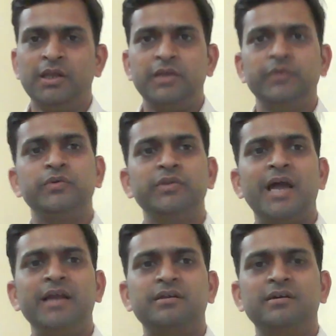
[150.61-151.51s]
You know
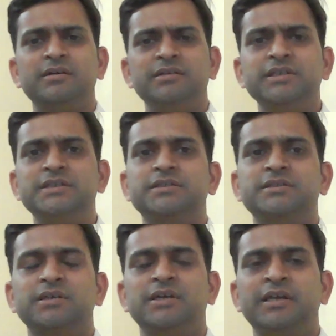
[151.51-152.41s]
that this
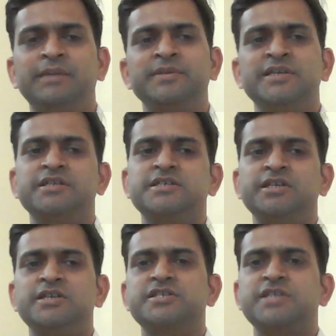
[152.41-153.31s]
representation
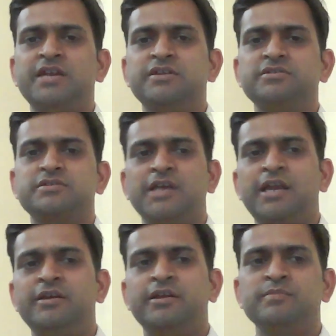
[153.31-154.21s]
in
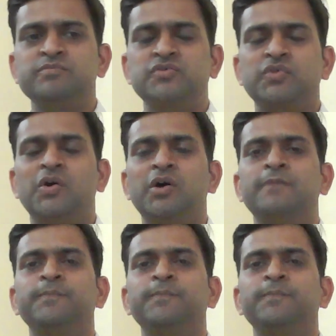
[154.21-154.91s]
sign terms or